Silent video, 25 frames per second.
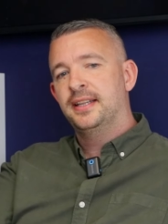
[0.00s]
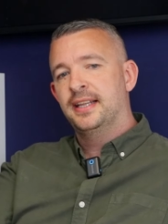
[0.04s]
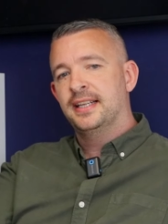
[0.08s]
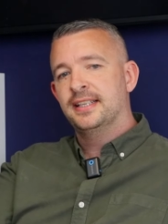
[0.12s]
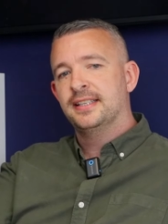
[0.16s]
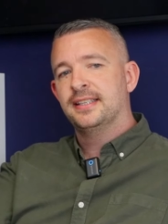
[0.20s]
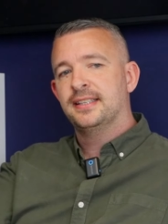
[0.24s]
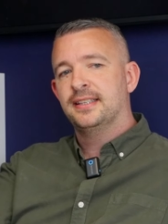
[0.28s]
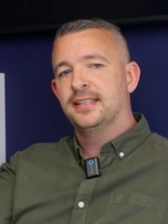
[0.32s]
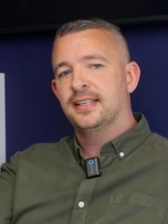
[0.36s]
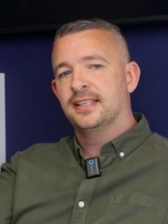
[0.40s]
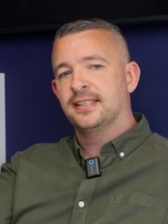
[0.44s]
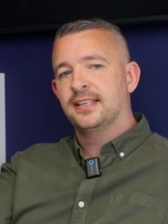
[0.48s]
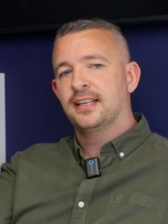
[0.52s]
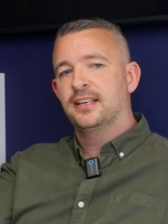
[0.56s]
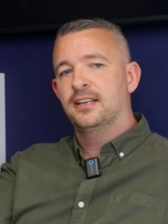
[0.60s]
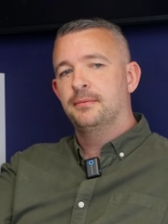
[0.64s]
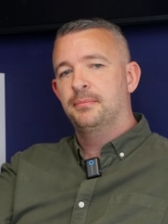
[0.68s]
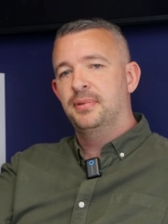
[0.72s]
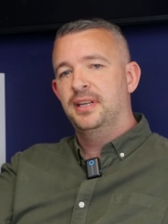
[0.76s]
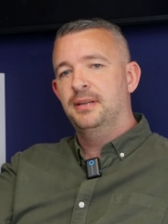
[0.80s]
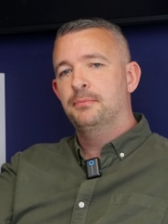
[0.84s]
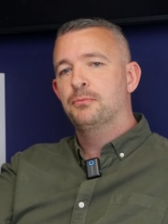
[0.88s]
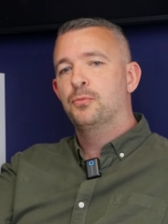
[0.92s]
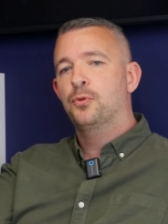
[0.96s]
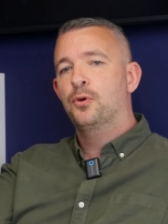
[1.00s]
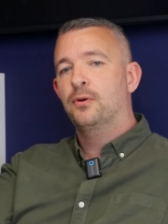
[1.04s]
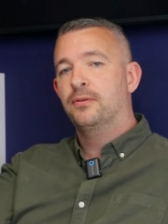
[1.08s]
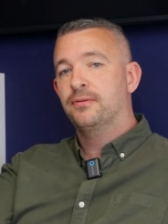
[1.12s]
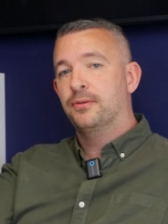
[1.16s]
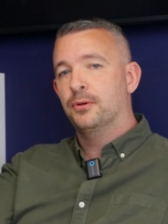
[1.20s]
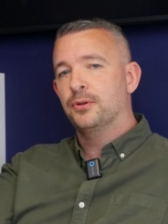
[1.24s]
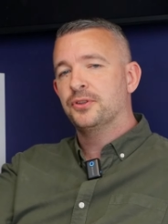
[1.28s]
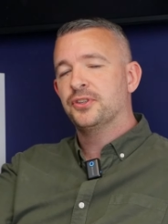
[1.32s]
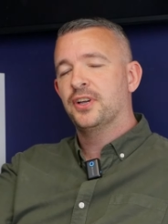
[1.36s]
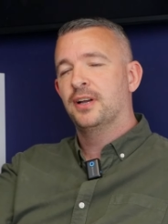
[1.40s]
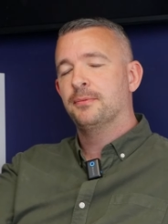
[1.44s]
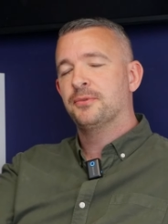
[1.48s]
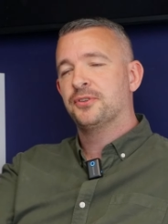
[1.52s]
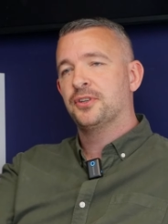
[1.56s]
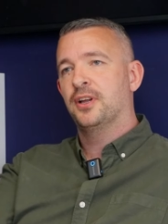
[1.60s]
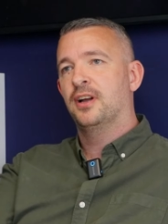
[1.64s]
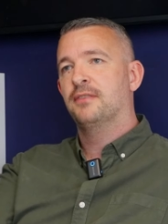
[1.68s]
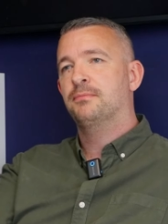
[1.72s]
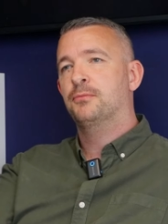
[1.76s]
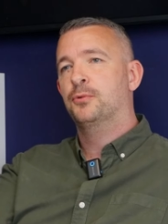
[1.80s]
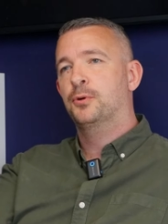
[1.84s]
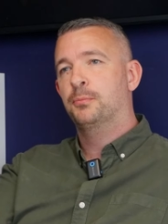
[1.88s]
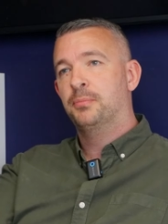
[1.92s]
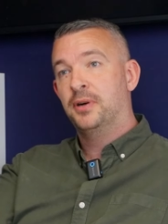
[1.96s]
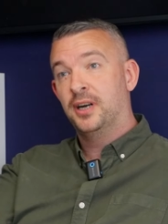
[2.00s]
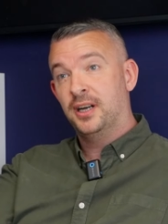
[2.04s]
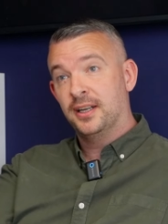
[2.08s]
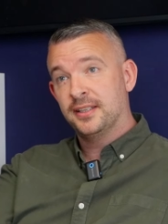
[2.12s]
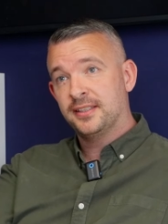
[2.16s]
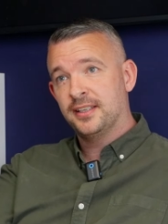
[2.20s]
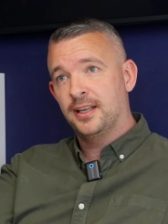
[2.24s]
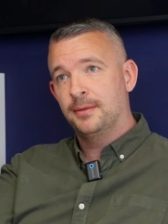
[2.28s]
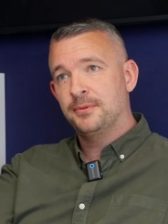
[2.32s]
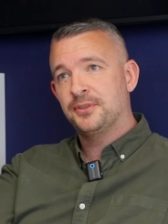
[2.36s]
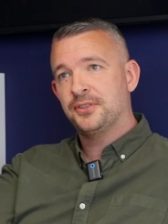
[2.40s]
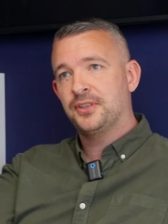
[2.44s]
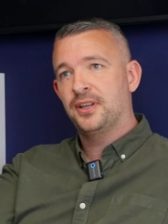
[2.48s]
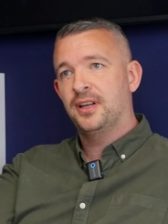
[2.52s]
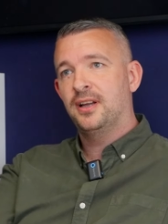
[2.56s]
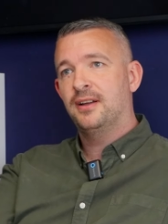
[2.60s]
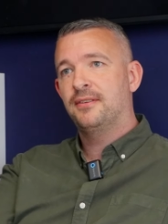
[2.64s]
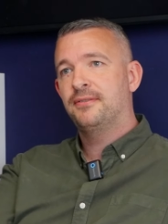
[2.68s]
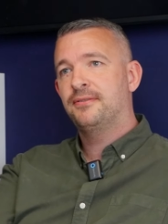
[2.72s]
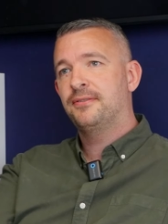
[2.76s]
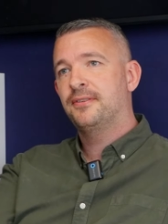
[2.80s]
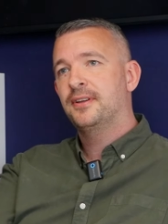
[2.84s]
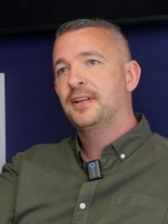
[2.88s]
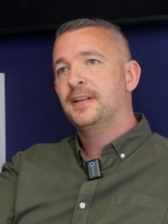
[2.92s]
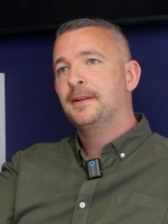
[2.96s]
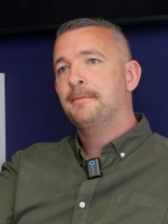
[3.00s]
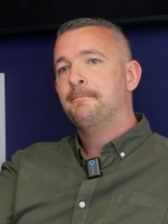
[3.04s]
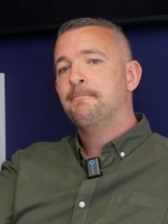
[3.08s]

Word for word: There's, there's going to be more full time staff, more part time staff.